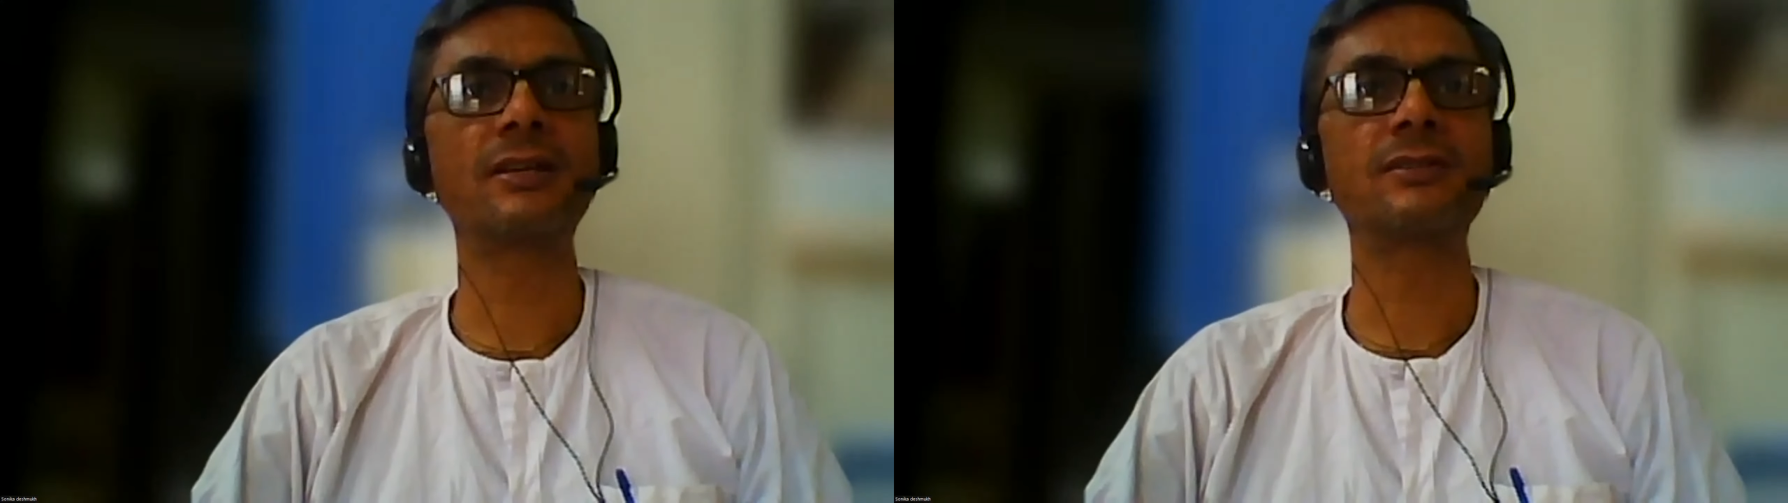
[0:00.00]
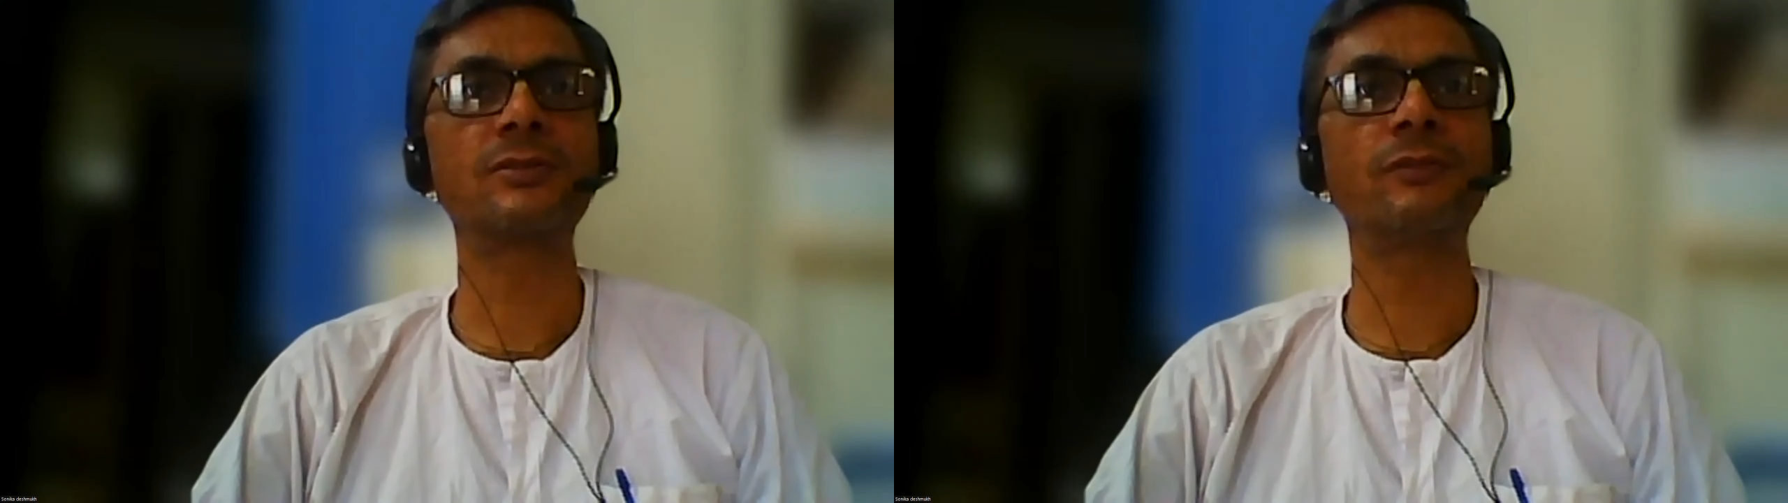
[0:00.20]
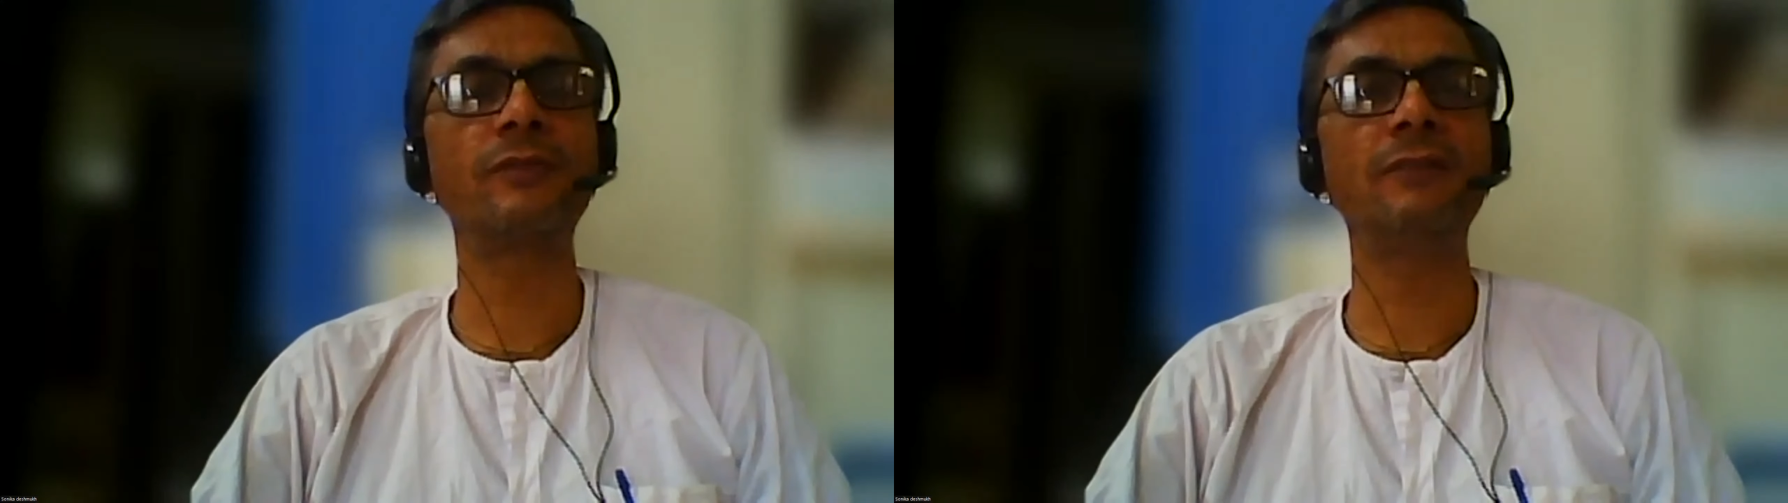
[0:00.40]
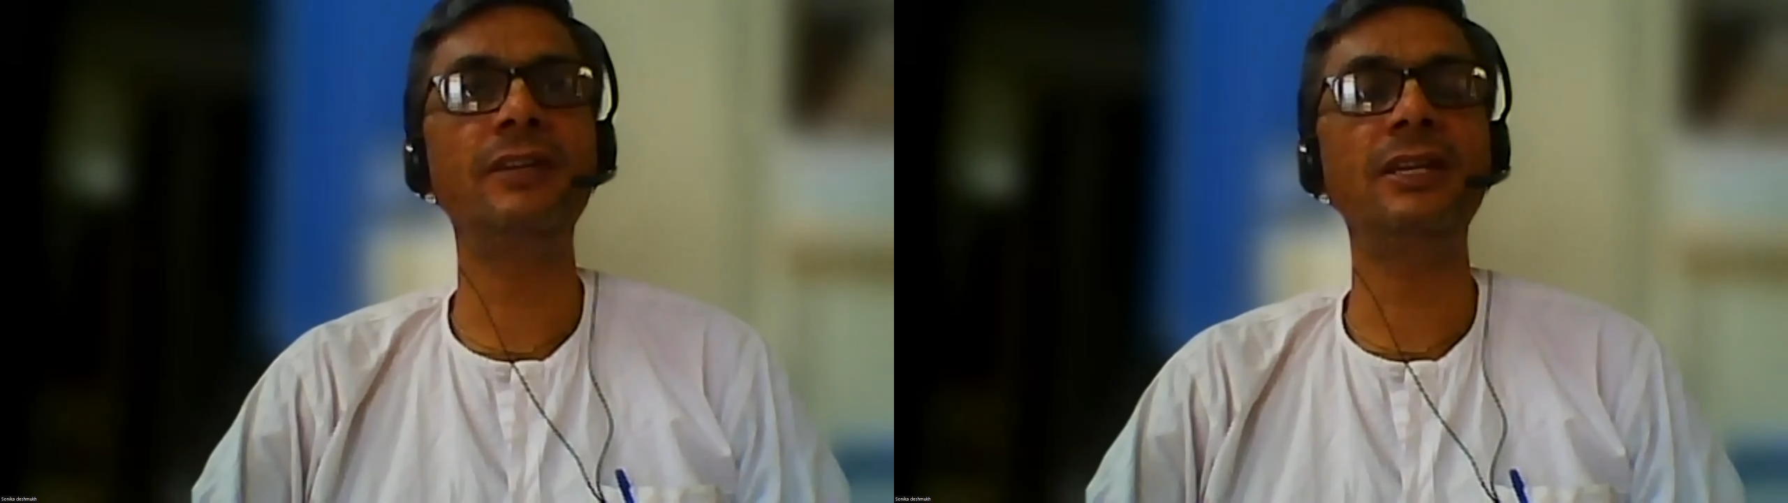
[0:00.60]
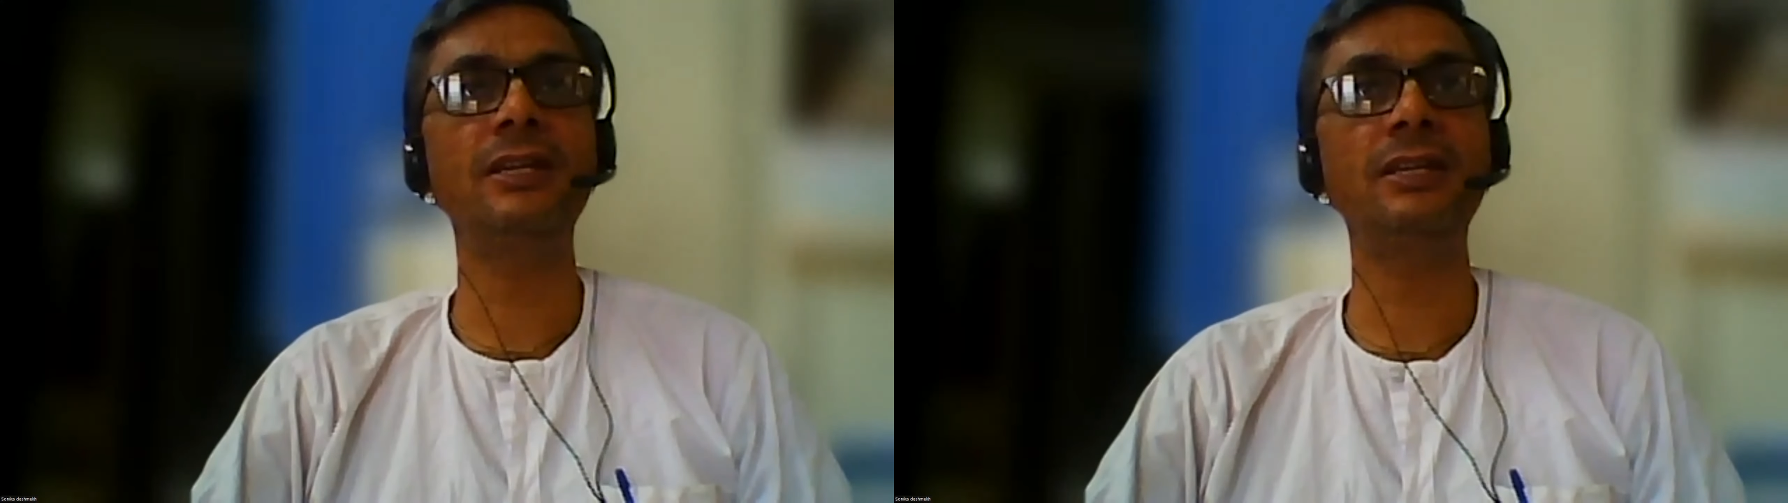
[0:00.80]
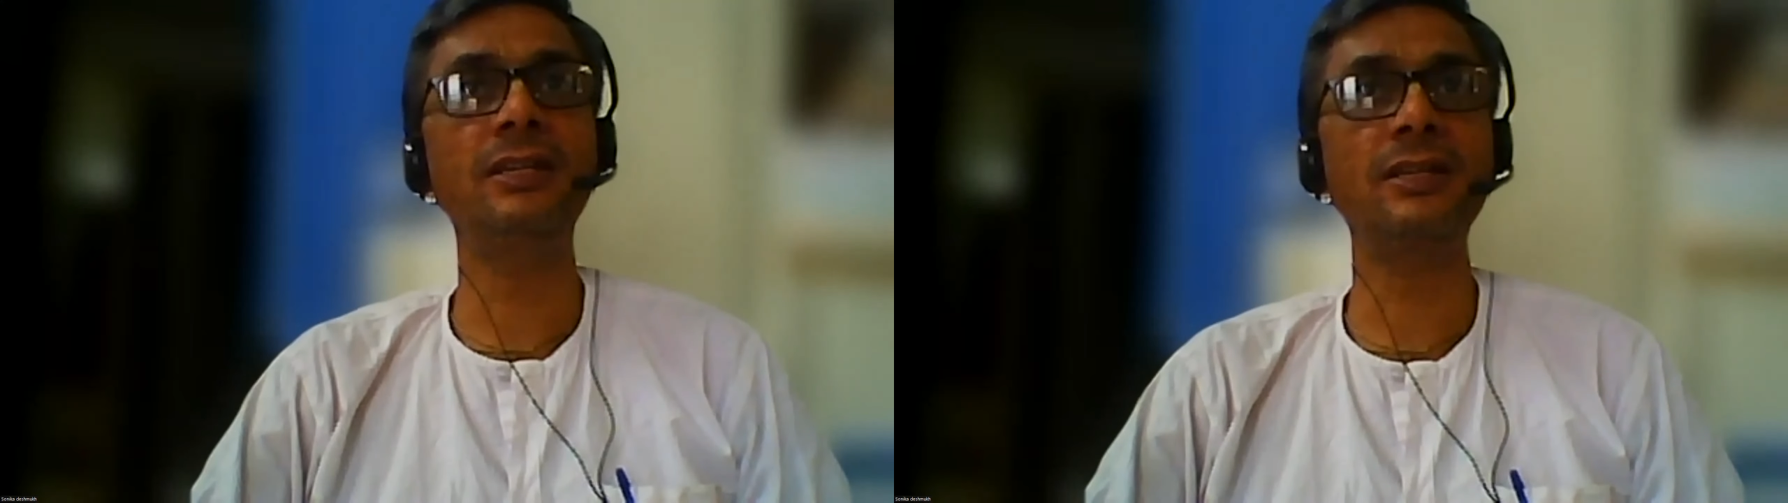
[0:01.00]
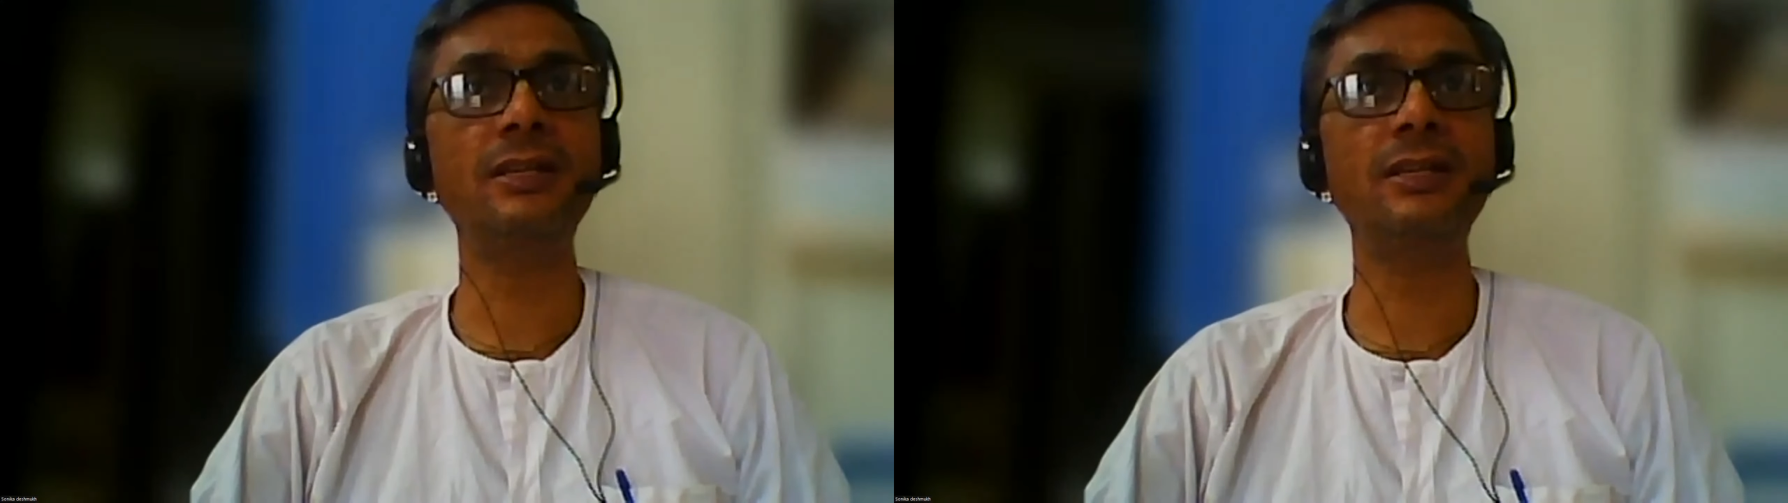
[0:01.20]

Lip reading: So when we hear